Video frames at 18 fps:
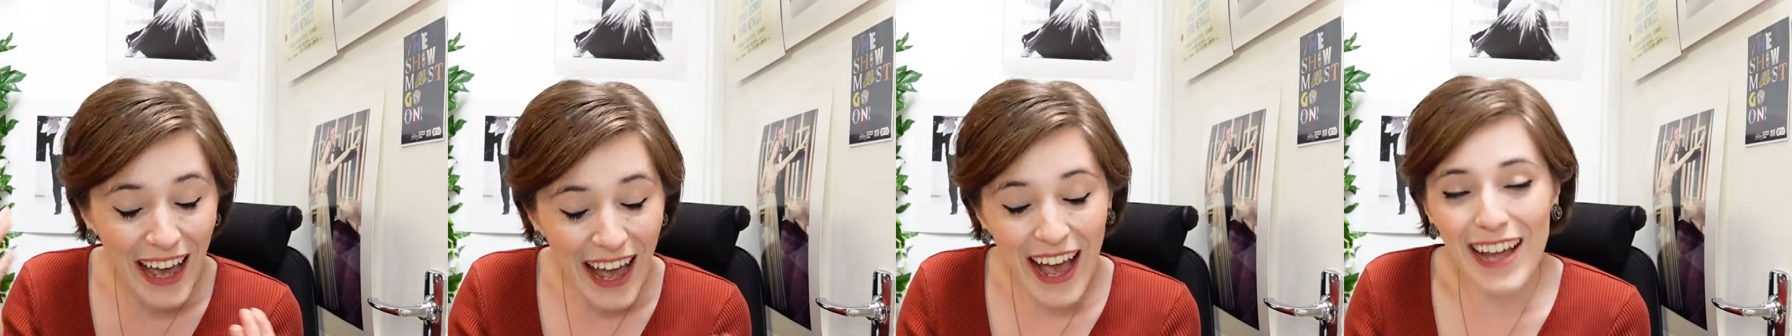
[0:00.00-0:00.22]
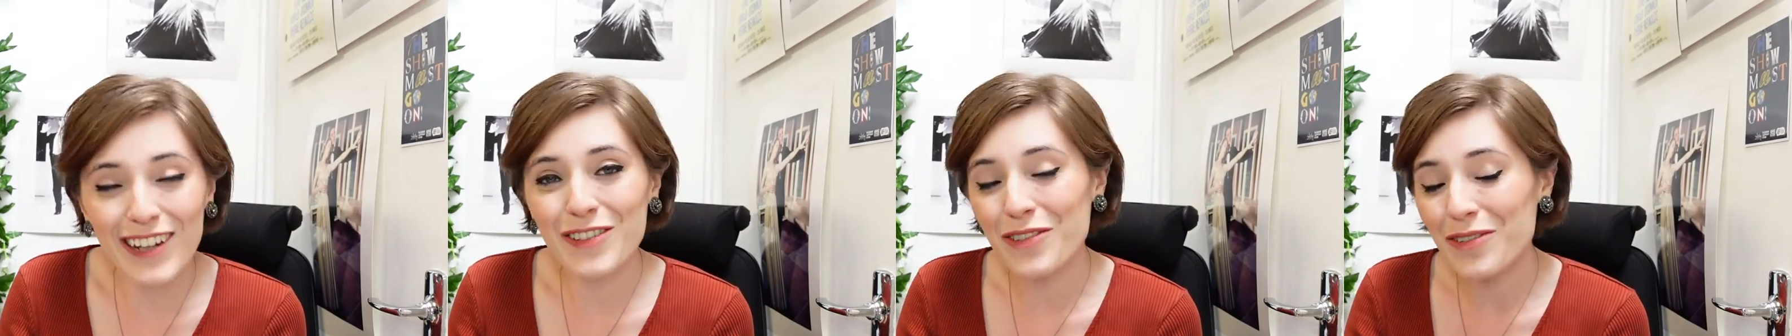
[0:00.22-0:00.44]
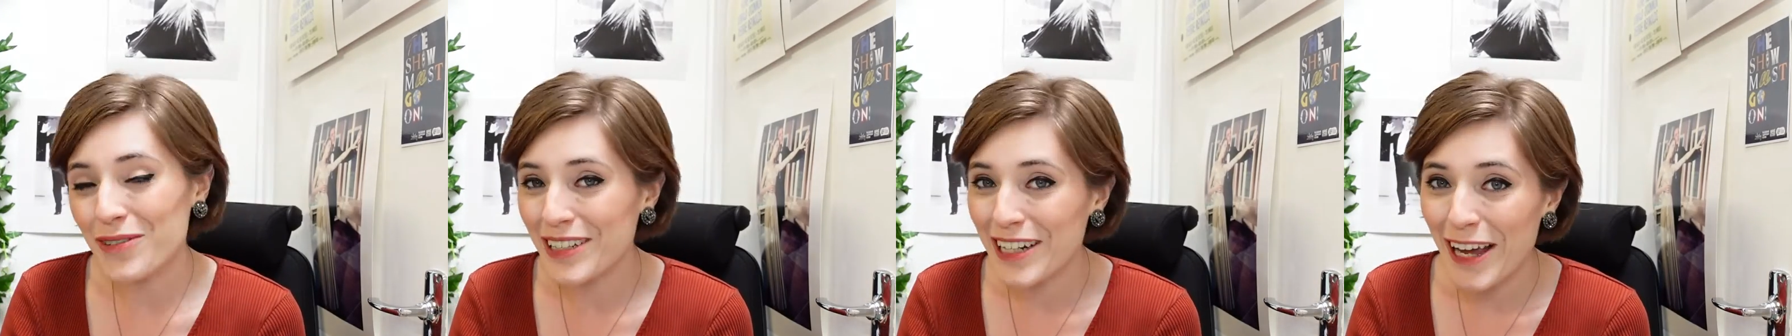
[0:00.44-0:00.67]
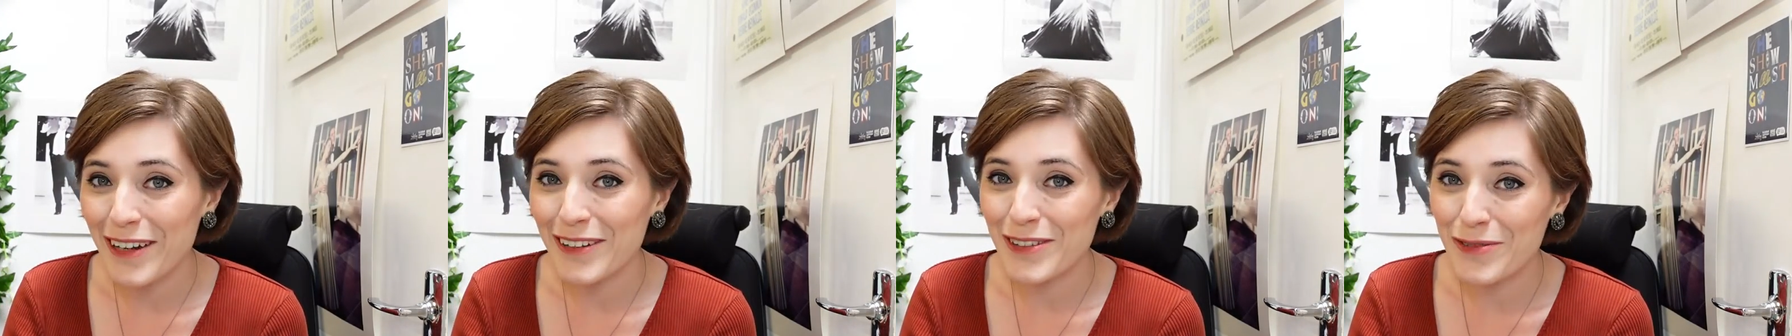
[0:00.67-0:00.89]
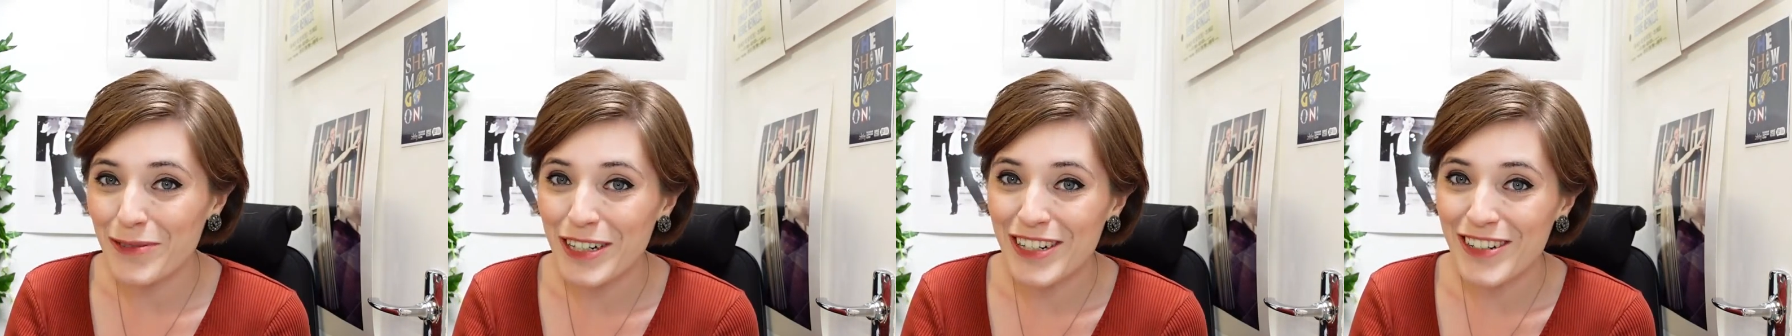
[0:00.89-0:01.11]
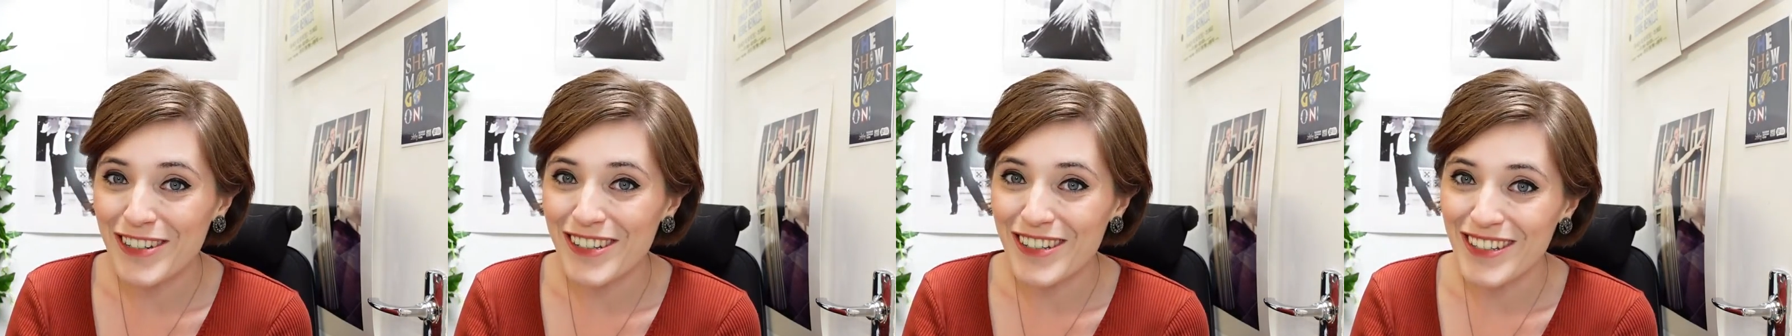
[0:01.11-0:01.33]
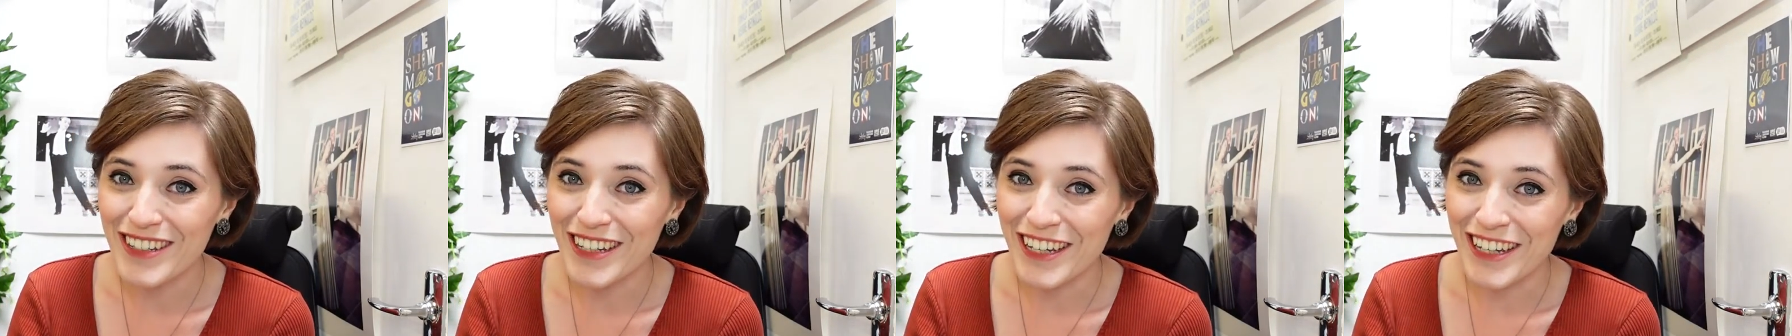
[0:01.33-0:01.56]
and Relaxed
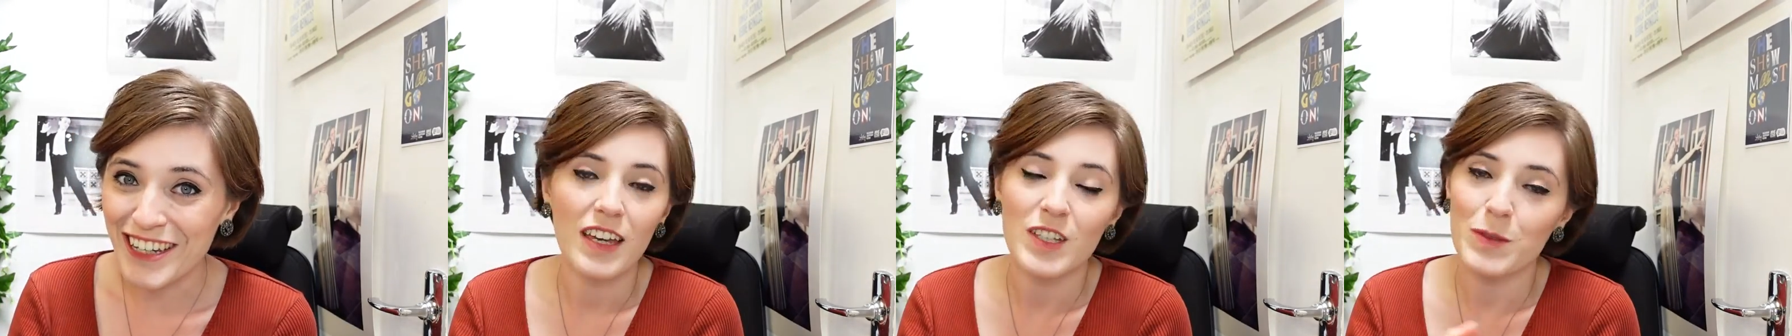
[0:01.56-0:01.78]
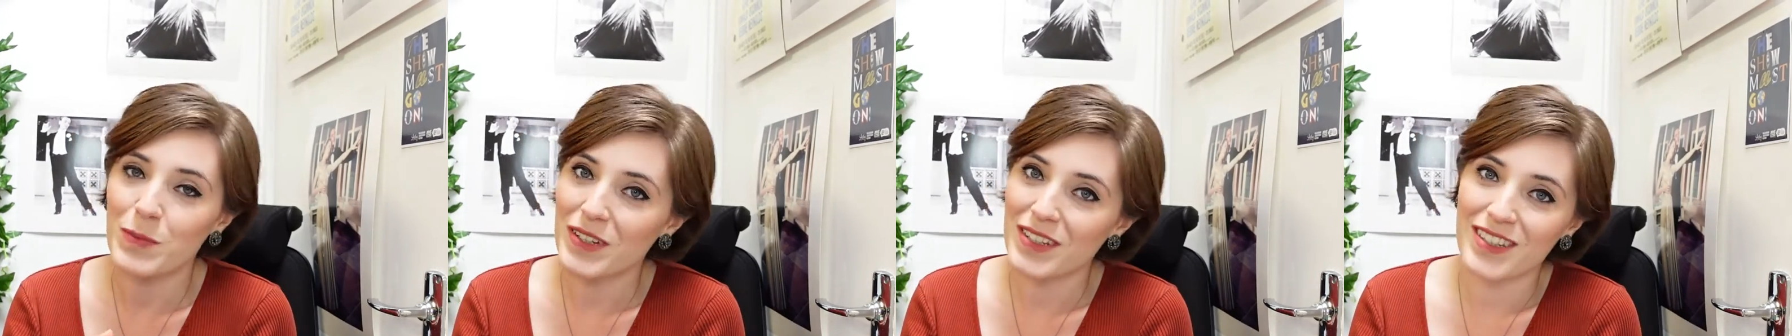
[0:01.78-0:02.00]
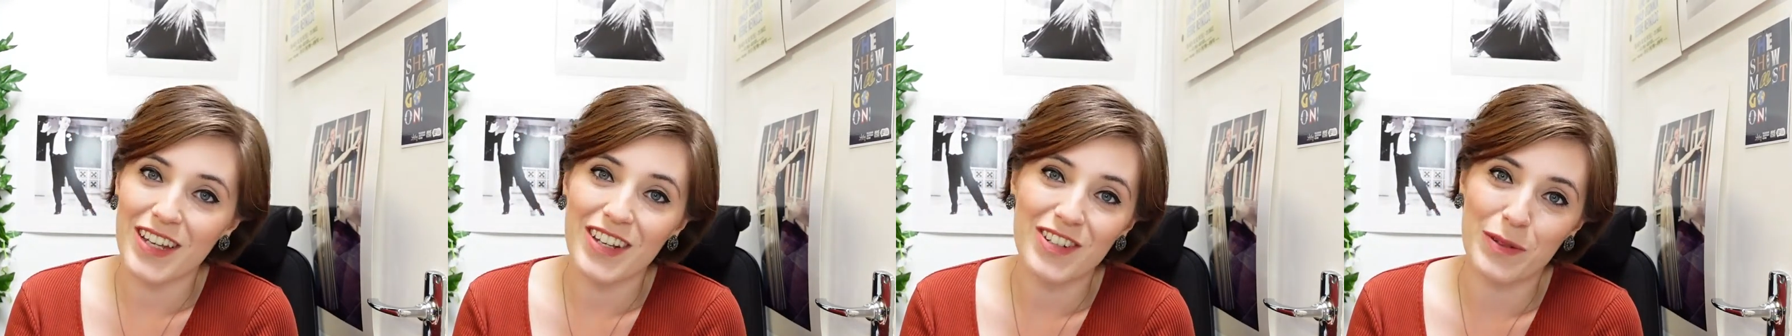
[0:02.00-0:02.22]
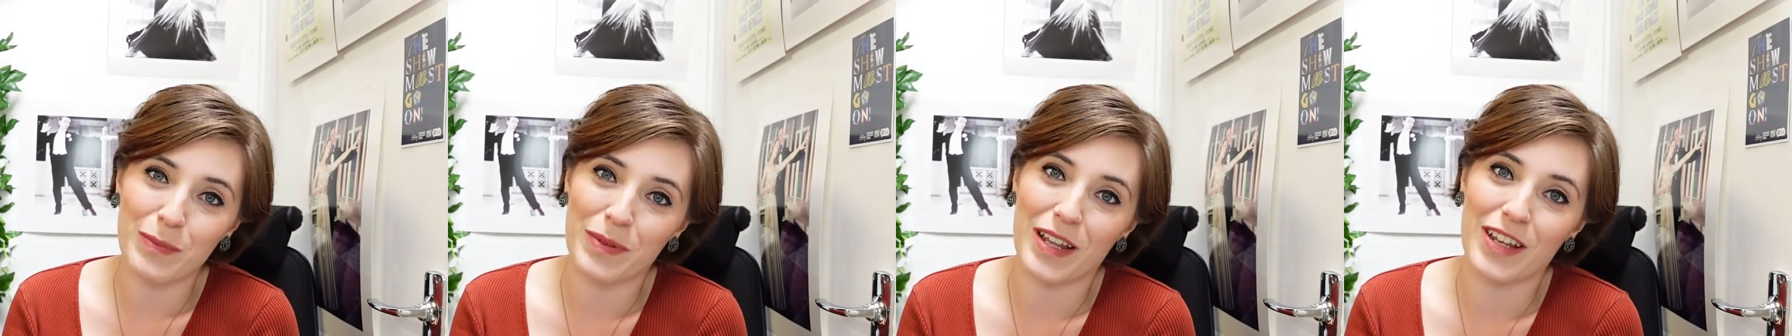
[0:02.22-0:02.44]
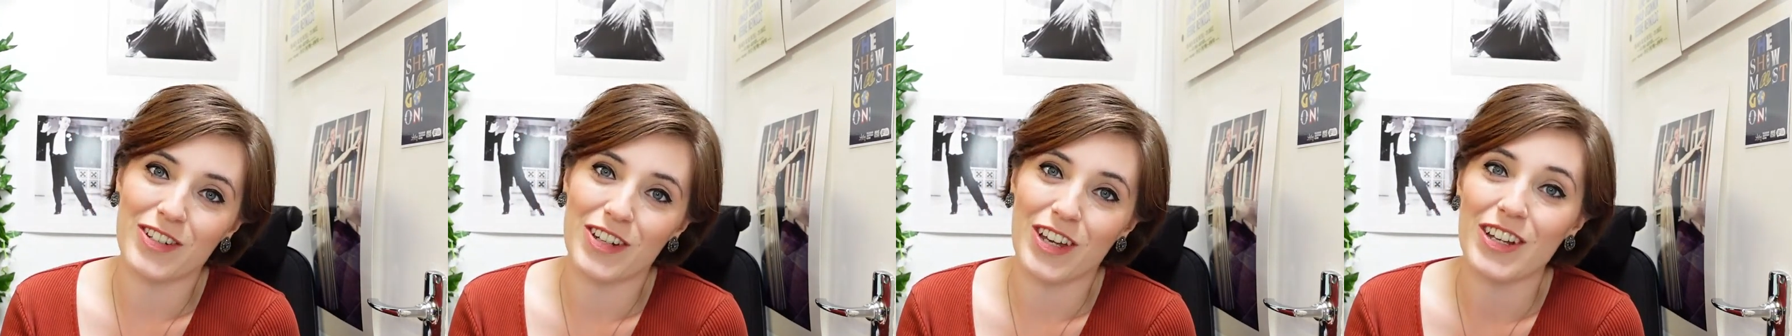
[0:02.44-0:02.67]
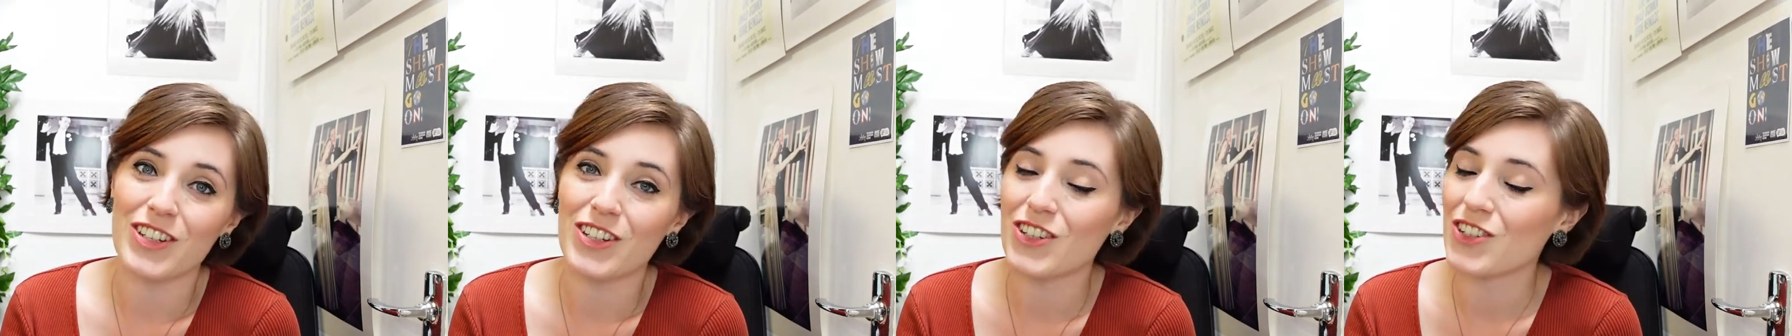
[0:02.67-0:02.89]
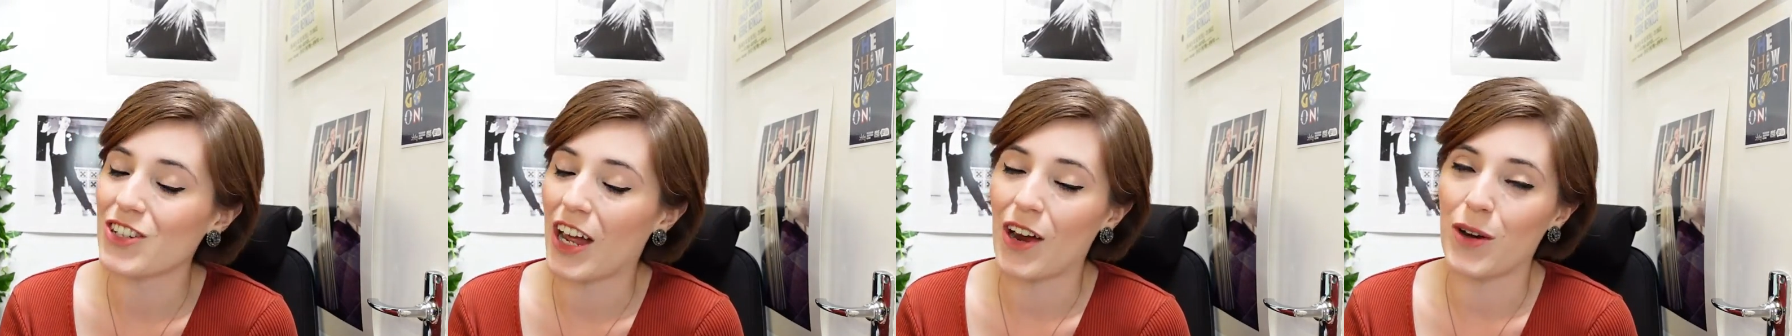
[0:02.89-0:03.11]
Regency. It's been such a pleasure to
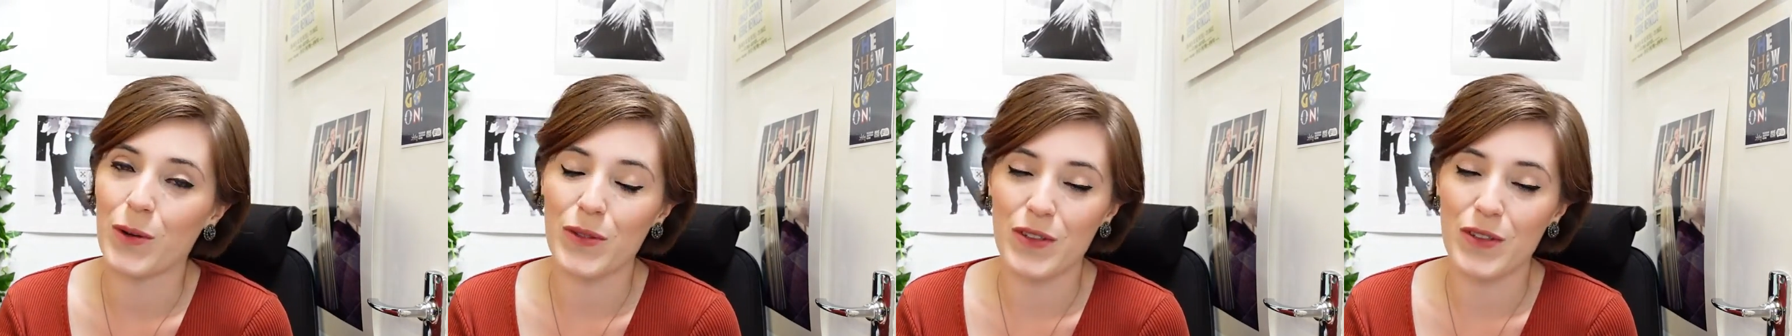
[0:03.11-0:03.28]
share all